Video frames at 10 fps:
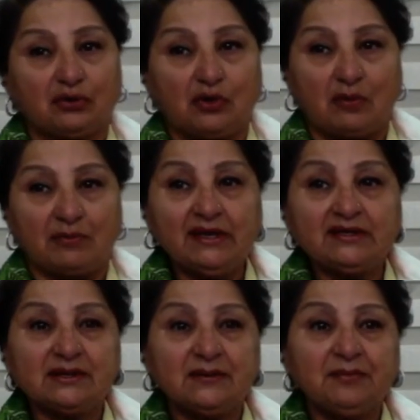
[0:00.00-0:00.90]
a
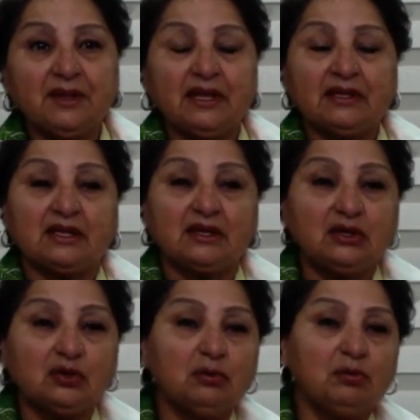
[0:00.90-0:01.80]
comet. The
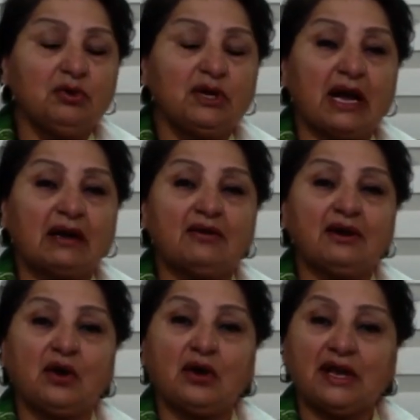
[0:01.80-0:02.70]
new moon
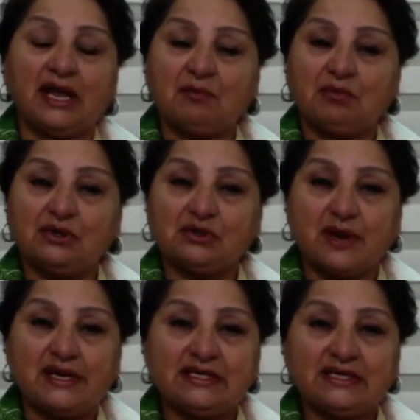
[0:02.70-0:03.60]
occurring on April
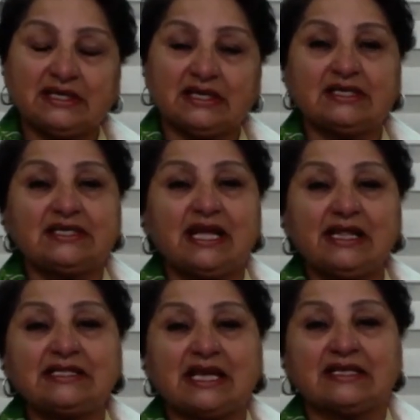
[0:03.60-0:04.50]
23rd
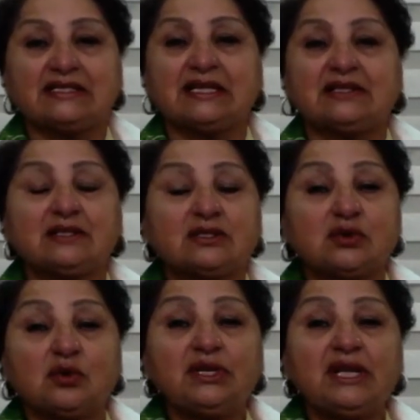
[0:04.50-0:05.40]
tells us that the
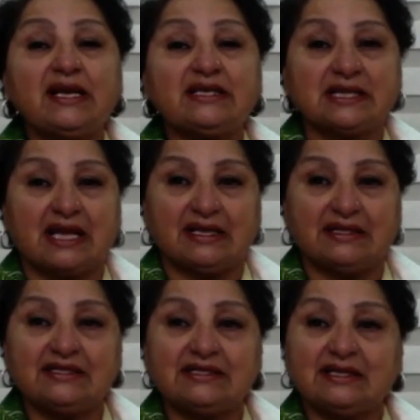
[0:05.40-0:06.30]
zodiac
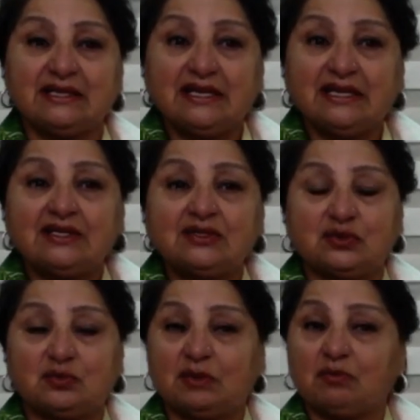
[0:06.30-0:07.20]
signs need
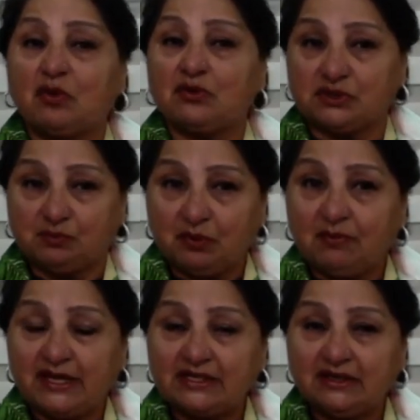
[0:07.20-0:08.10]
to be more
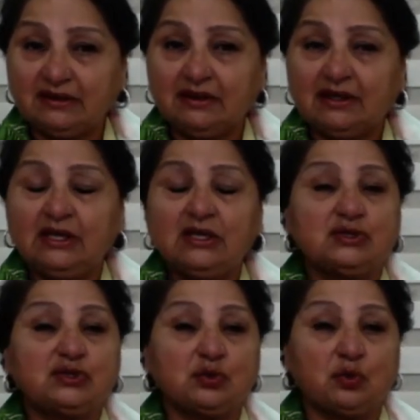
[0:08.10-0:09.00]
diplomatic,
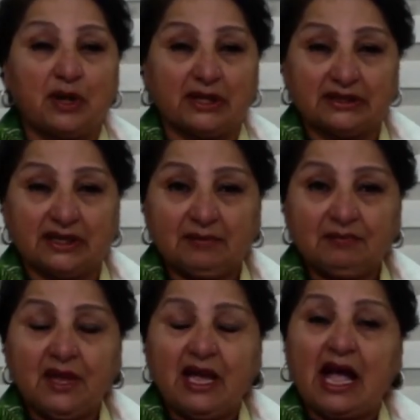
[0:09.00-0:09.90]
to
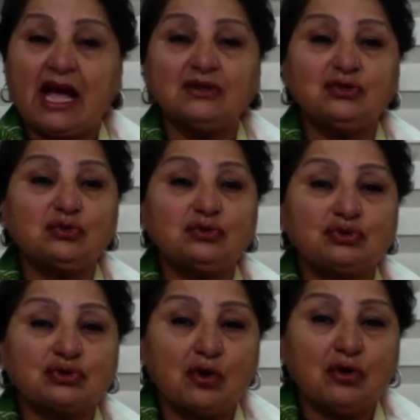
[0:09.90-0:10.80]
welcome and
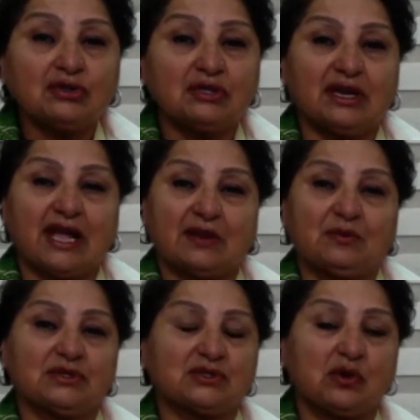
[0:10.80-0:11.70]
to talk the
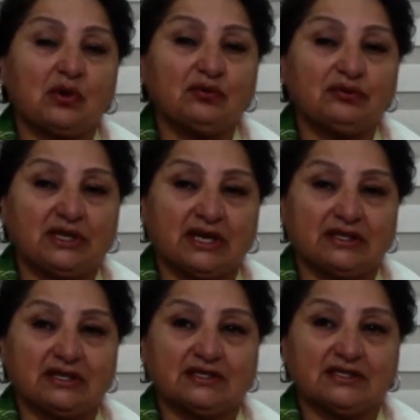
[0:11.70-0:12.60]
language of the
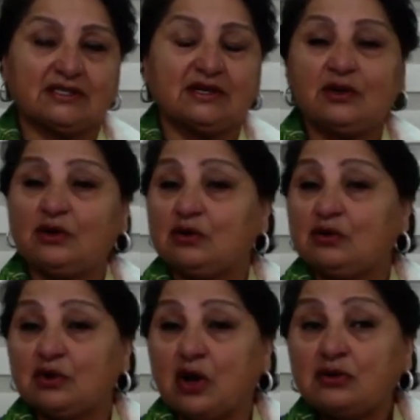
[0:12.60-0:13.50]
others,
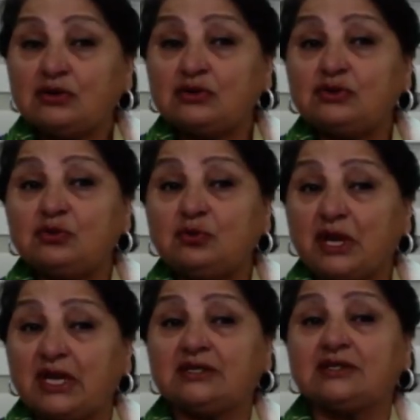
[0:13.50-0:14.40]
not to
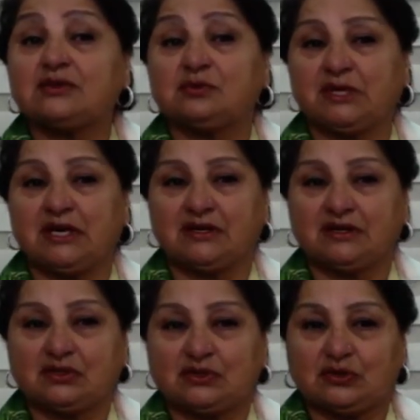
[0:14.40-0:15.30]
wait to be
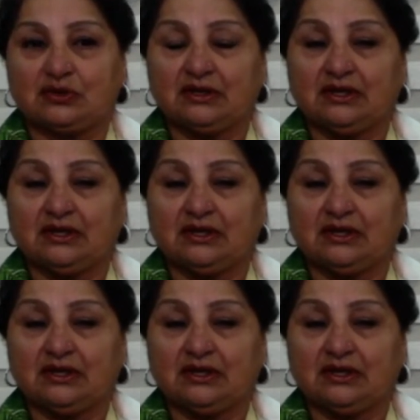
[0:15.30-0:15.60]
understood.